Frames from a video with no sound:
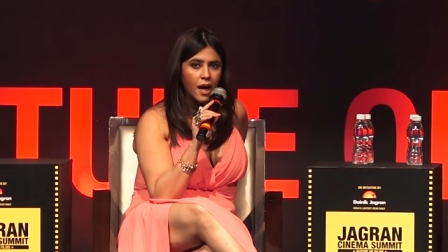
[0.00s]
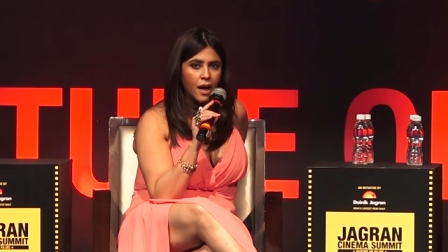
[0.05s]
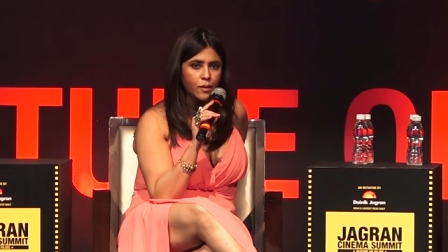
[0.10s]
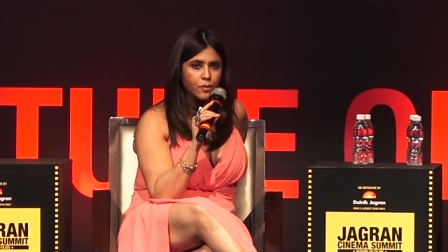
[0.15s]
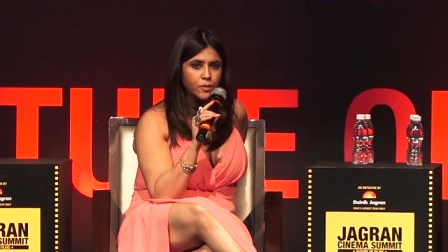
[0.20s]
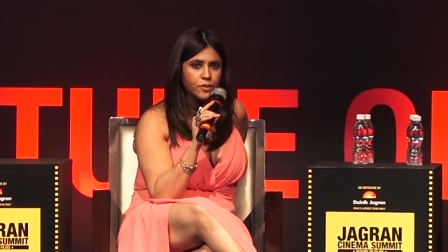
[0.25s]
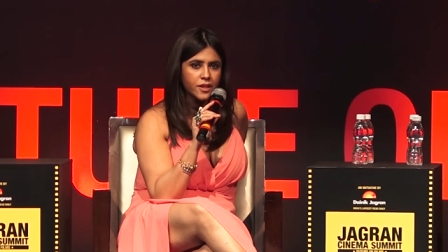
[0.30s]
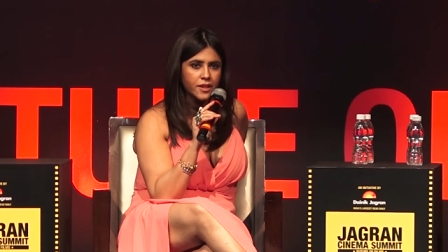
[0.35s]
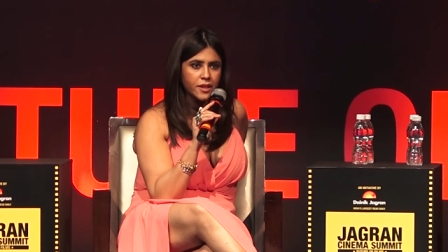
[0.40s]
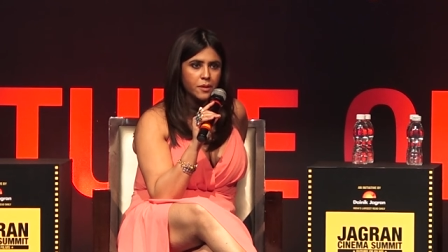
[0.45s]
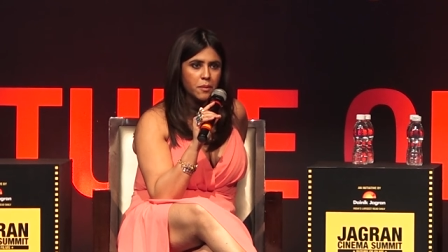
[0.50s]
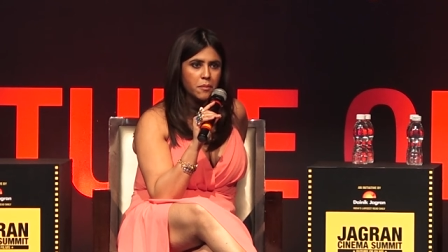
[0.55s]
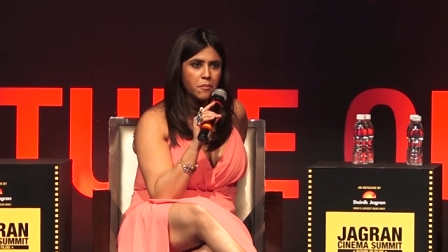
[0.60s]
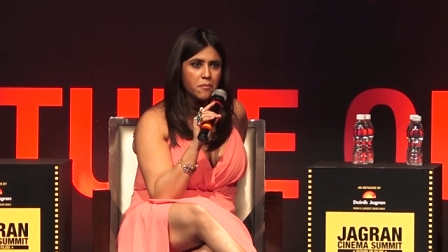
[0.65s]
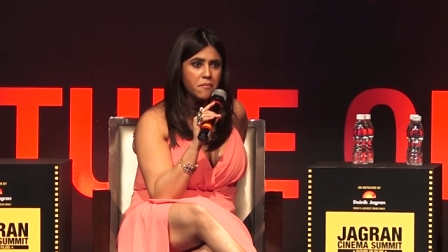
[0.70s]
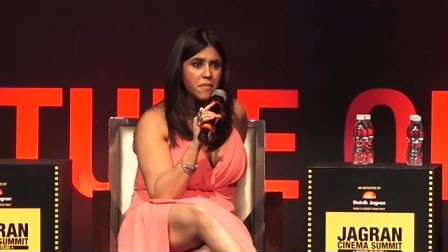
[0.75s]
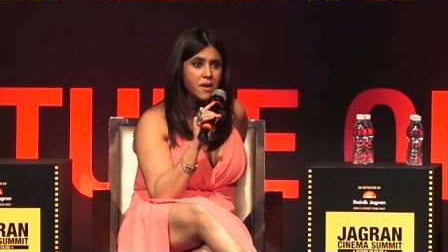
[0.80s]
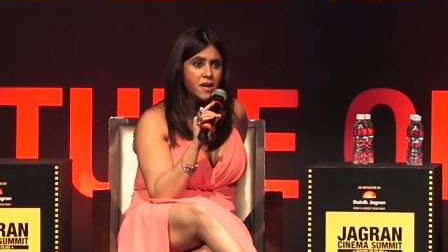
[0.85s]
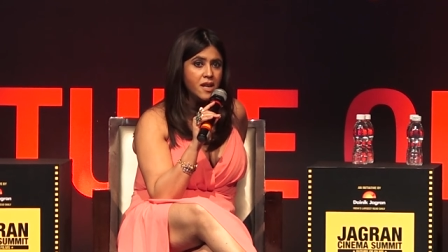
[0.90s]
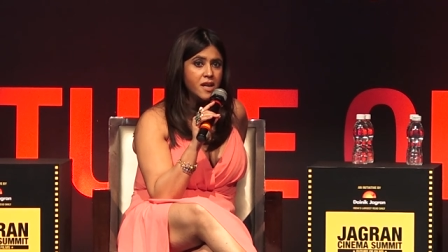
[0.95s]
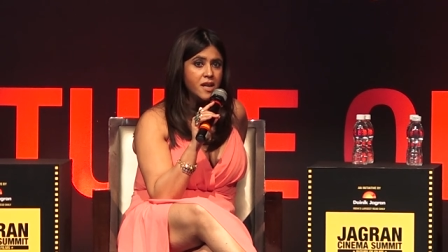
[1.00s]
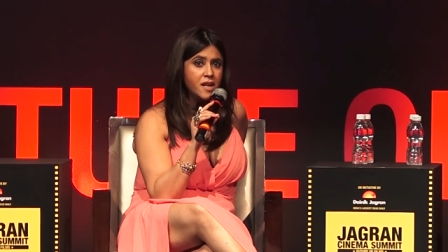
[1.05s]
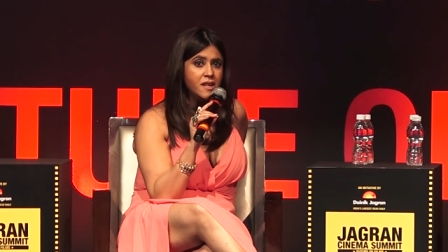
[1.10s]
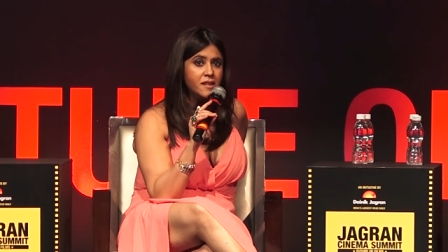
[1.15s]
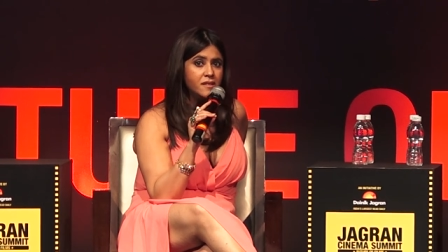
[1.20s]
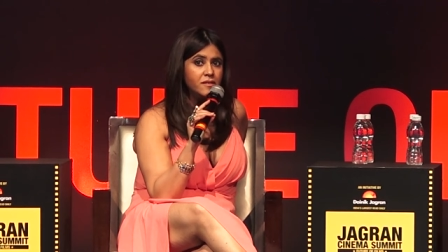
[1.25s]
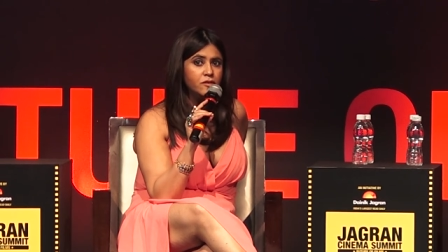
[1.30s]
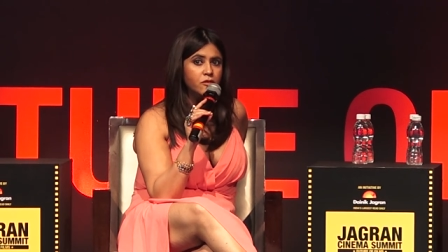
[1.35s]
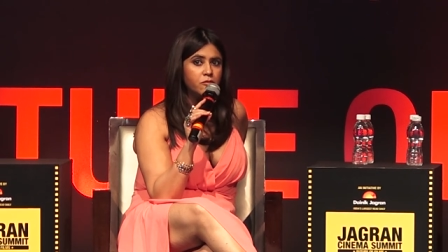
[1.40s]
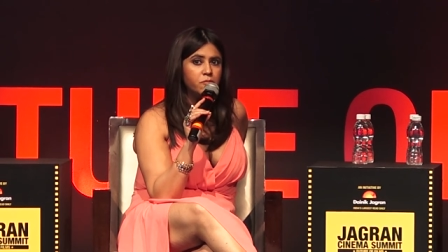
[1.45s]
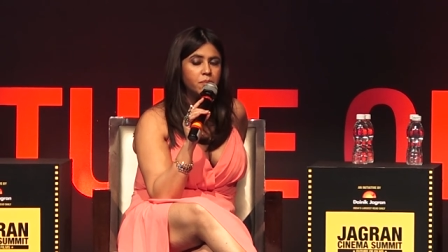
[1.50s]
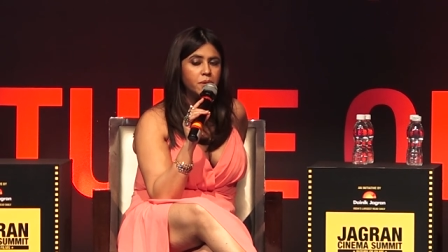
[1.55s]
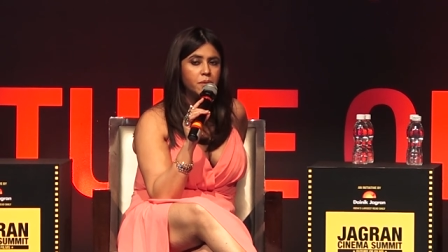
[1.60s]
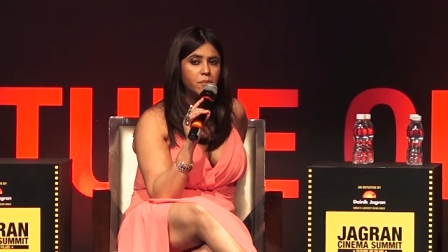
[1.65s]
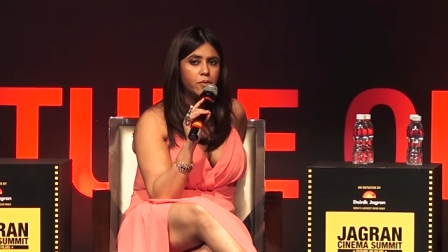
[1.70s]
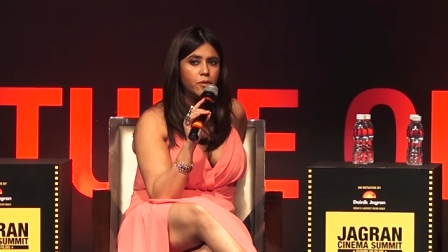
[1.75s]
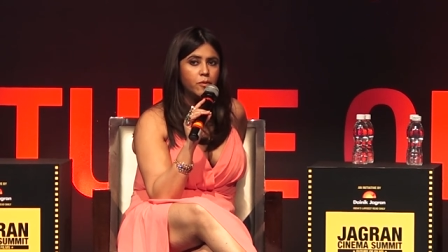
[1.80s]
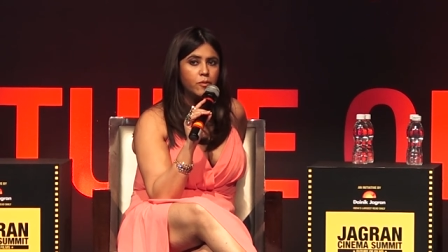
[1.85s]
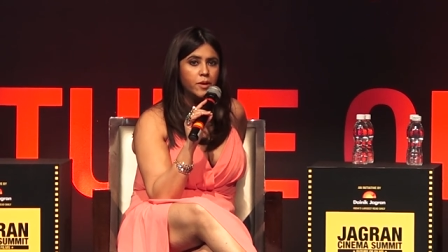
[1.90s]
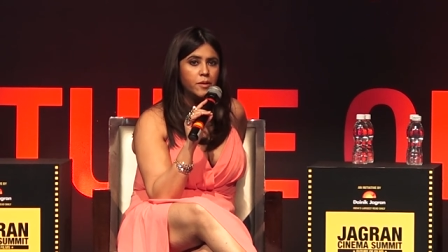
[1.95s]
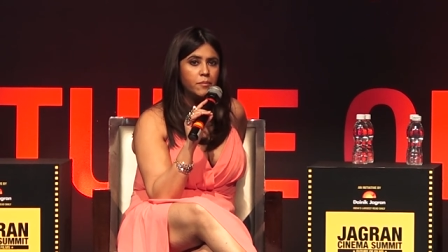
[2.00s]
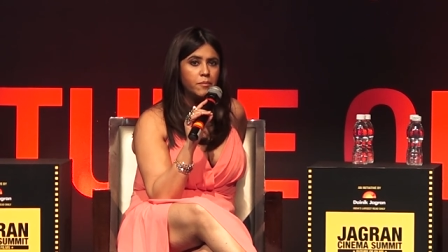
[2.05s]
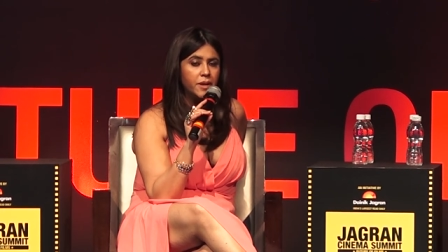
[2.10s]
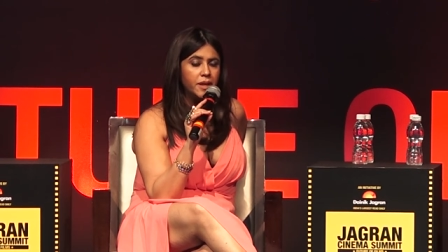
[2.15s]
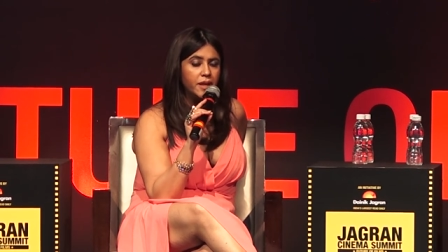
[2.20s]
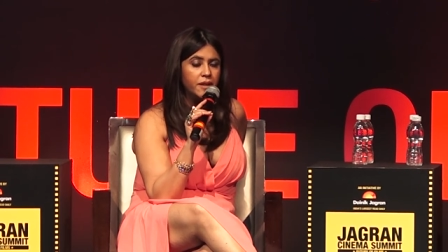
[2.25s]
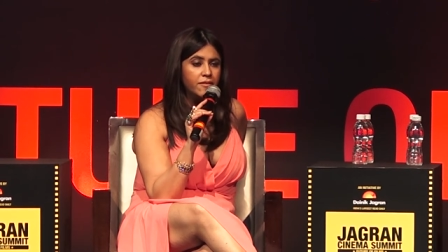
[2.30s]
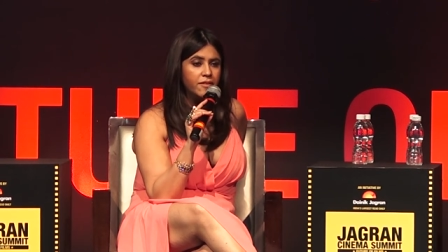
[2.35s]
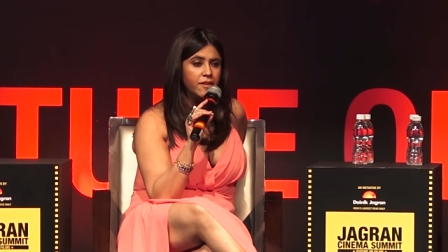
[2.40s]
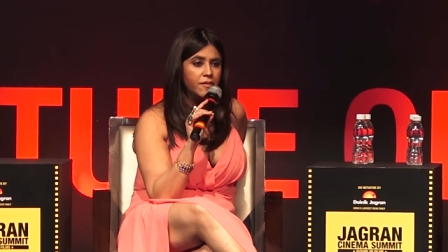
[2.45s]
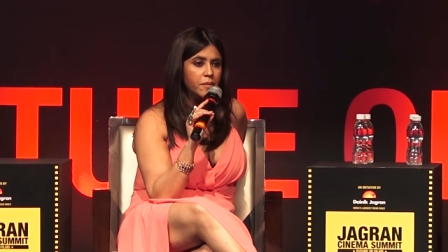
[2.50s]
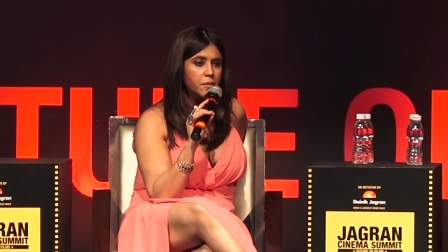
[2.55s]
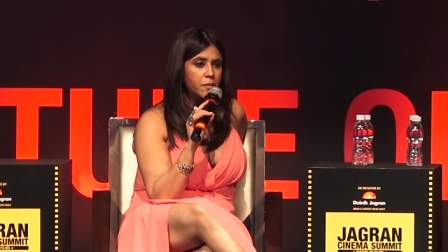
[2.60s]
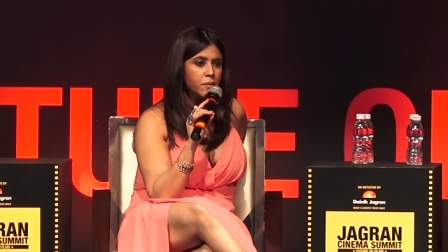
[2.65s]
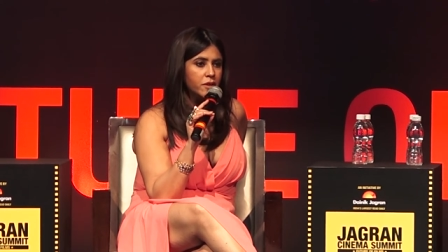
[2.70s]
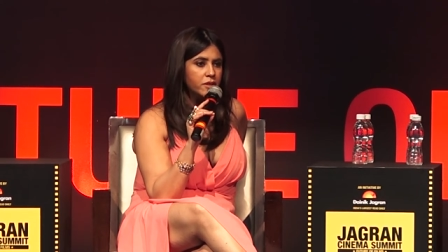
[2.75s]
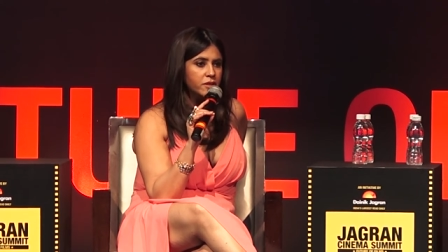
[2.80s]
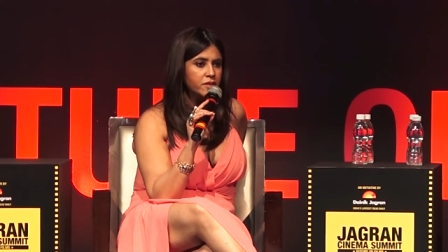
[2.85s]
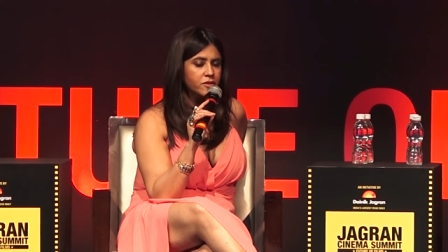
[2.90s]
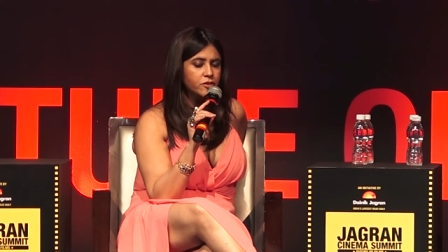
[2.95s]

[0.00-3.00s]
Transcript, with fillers: outside there were millions of people who had believed every word.